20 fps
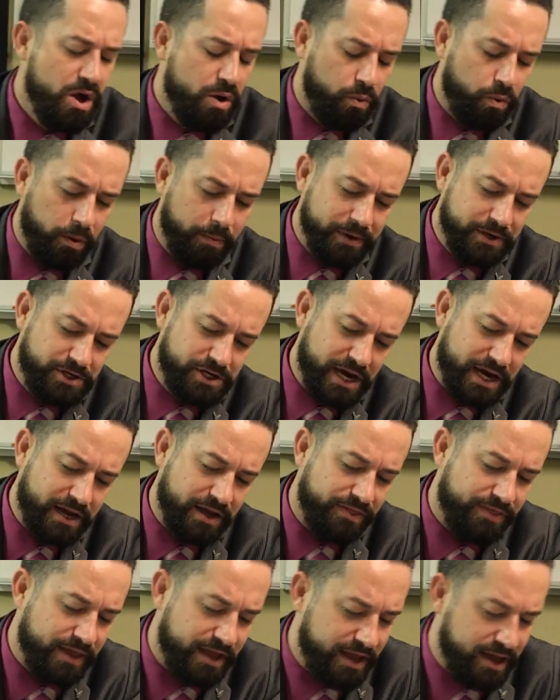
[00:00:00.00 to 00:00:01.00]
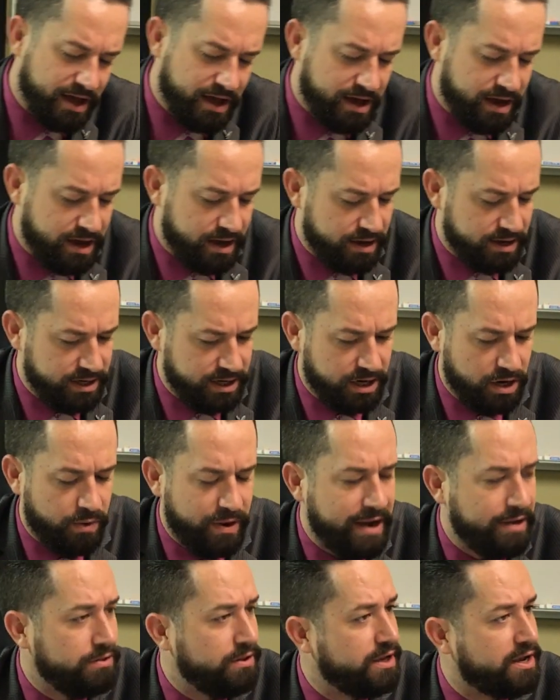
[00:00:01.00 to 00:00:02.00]
We'll be checking the
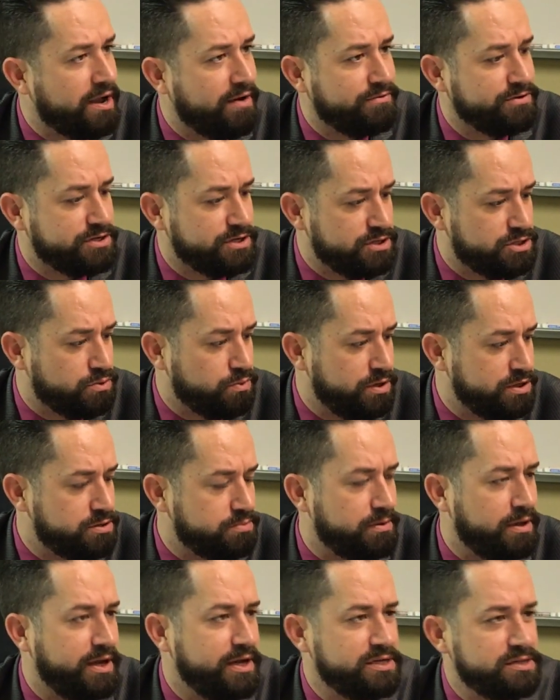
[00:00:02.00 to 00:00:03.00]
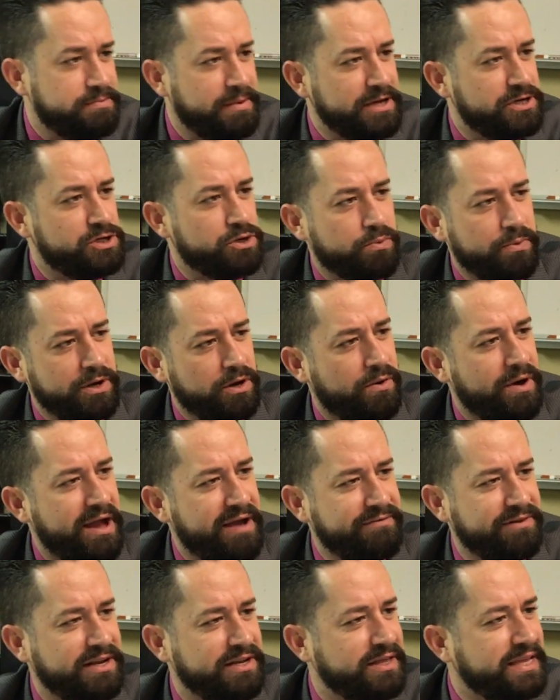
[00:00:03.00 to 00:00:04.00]
outlet covers and switch plates, make sure we don't
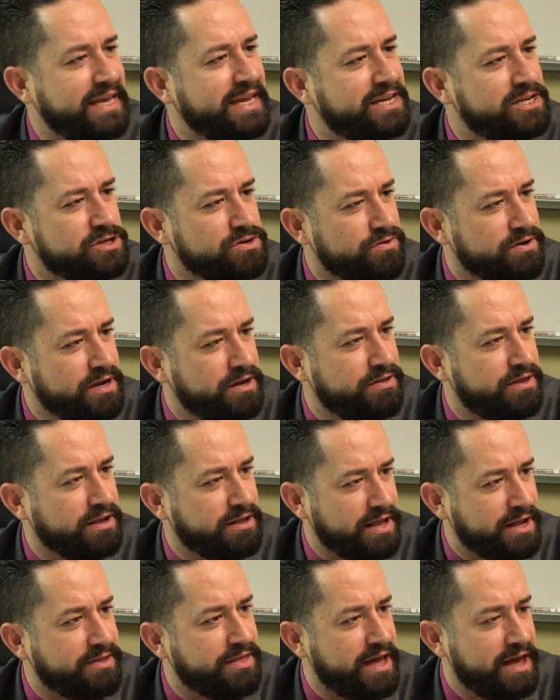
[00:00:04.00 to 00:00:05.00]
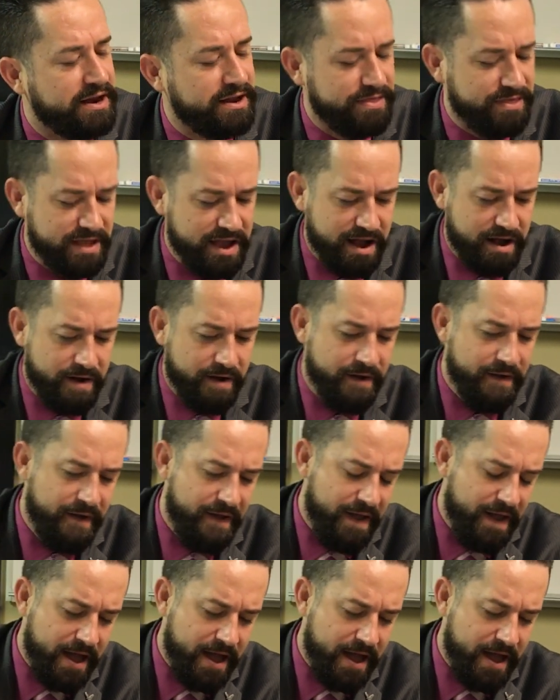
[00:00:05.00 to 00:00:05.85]
have any leaks or anything like that in there.